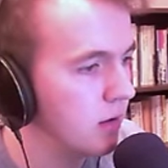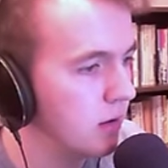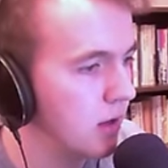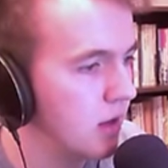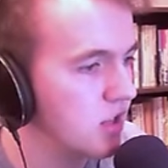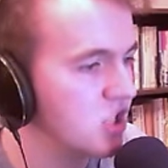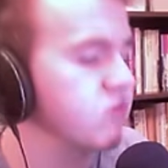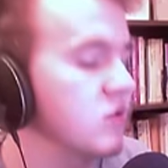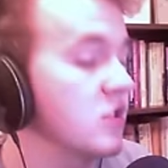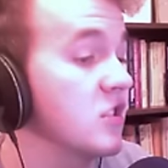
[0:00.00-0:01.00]

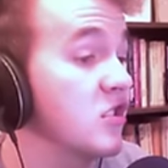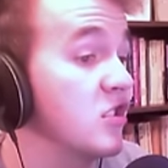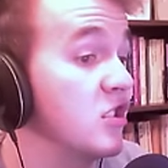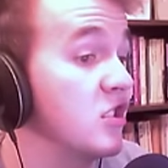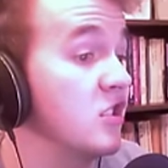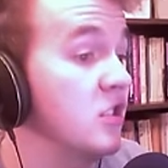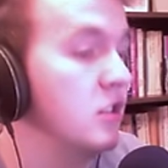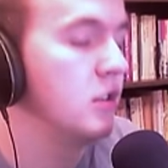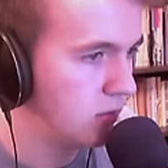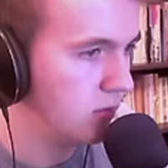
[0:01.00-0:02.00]
Ah,
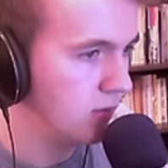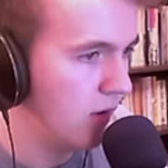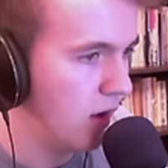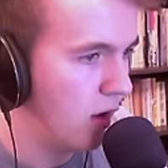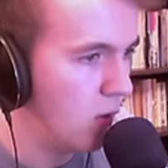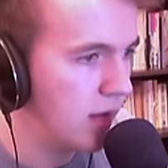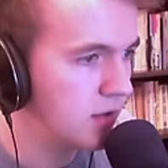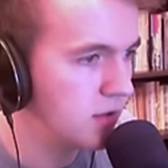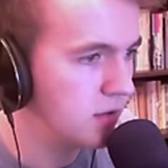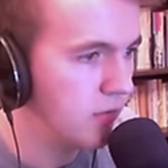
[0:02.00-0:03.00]
too far away,
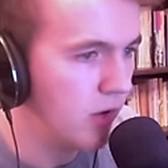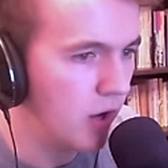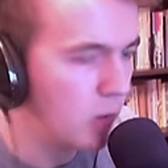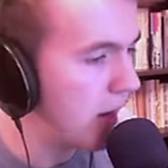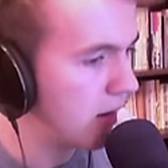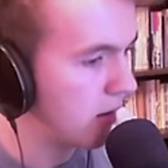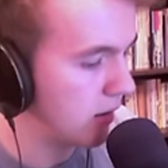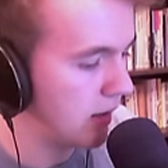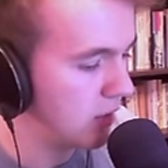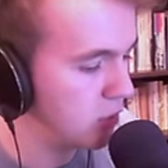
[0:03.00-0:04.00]
too far away.
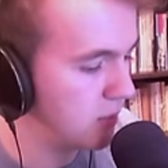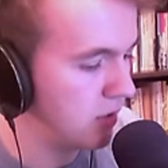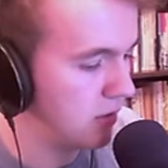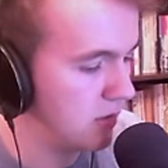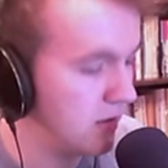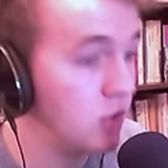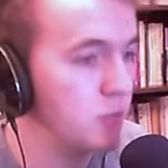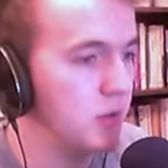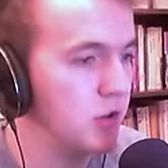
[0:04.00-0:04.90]
Okay, that should be good. That should be